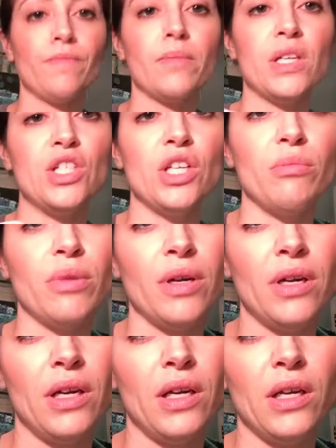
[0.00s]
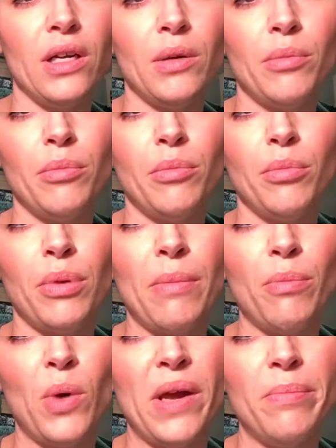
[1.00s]
my Jamberry
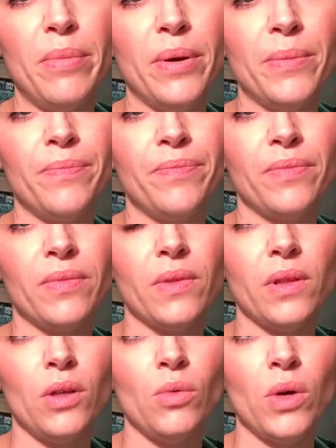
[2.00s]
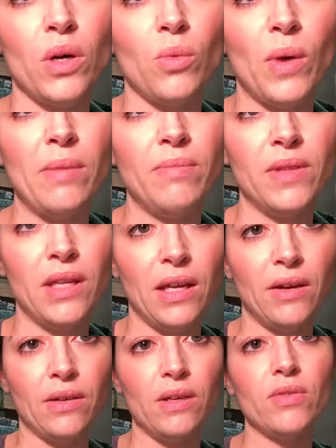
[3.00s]
prep wipe. You want to wipe the
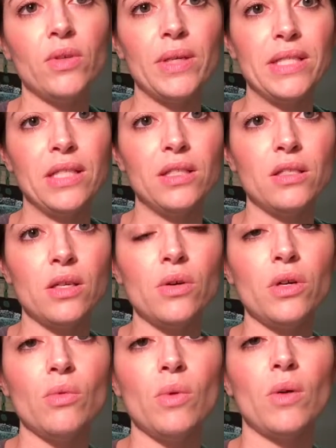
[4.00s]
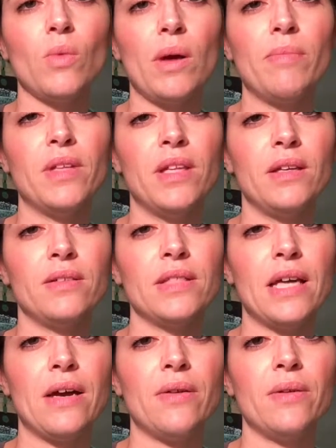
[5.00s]
nail, even though I did the soak, you want to wipe the nail
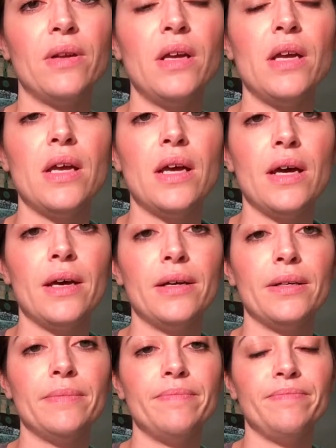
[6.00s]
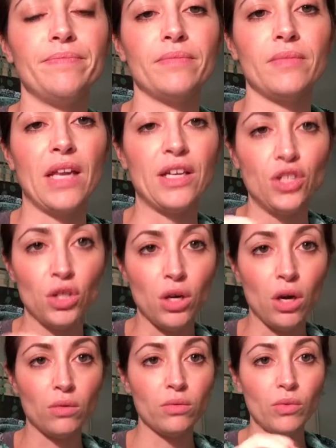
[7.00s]
down as you
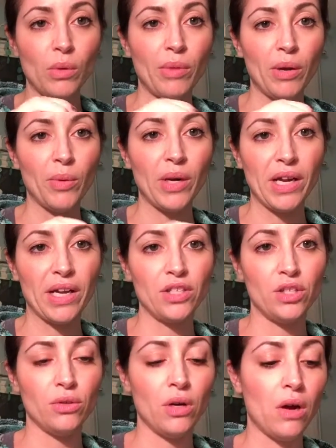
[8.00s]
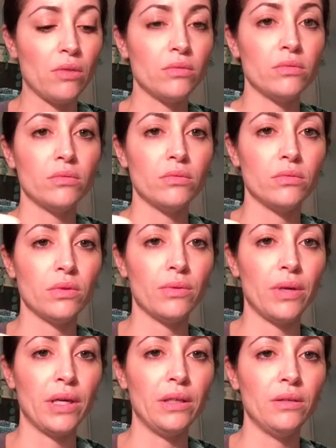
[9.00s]
go, one by one as you go,
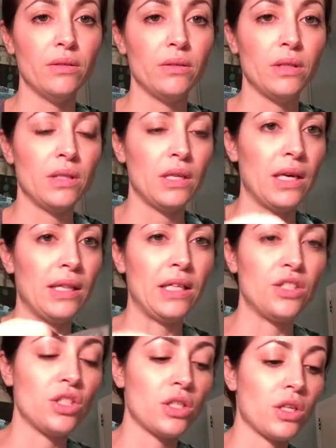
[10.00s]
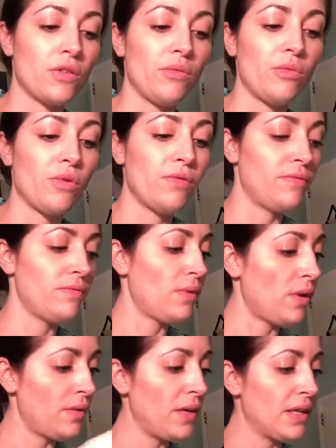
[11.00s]
okay? And that's just going to remove
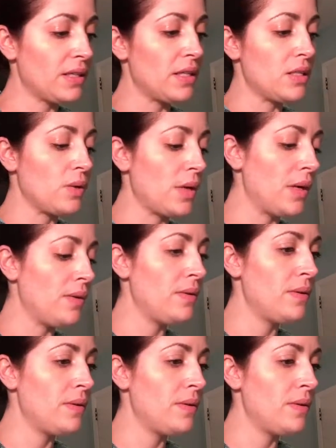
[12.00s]
all the excess oil.